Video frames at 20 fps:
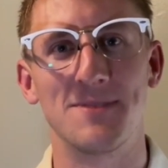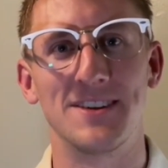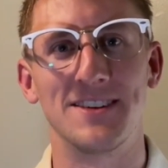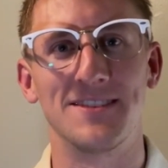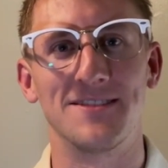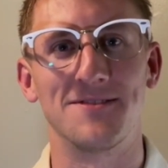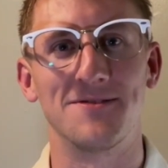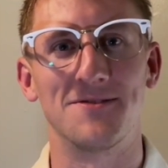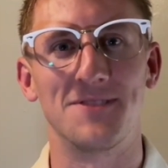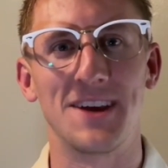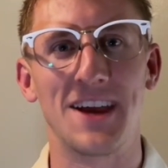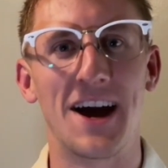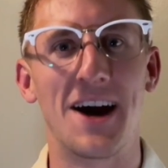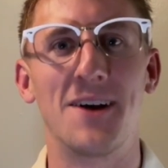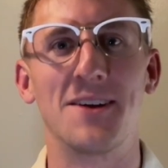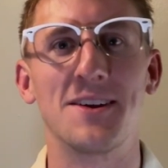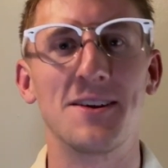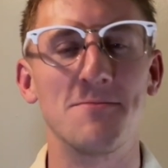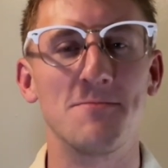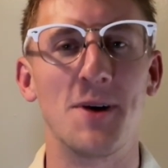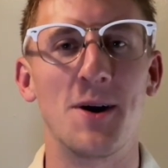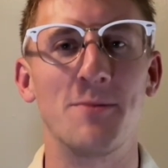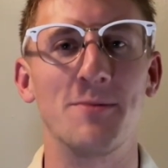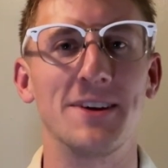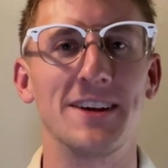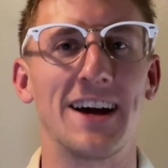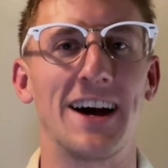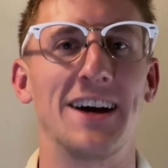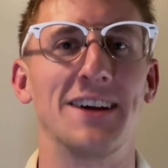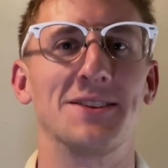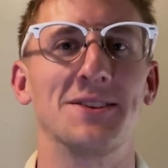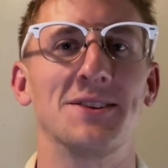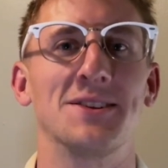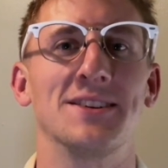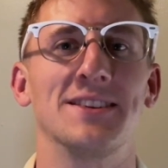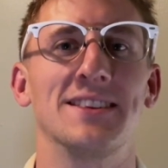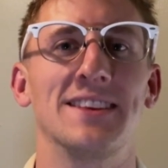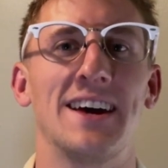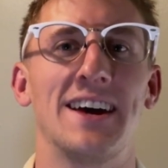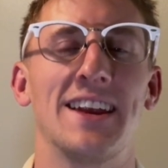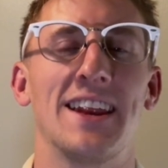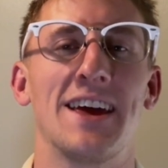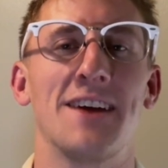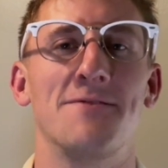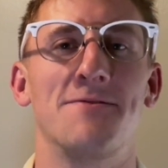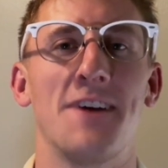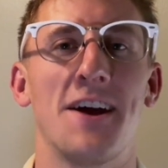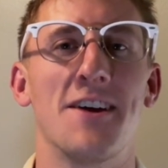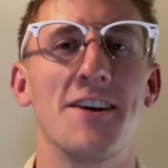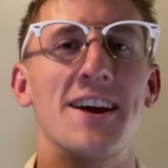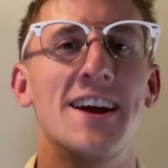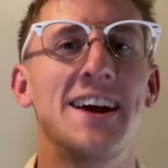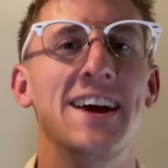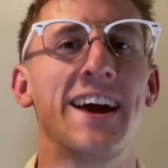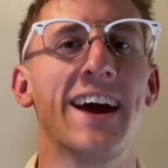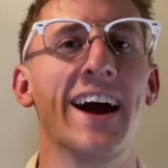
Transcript: and reality moment, I learned that a very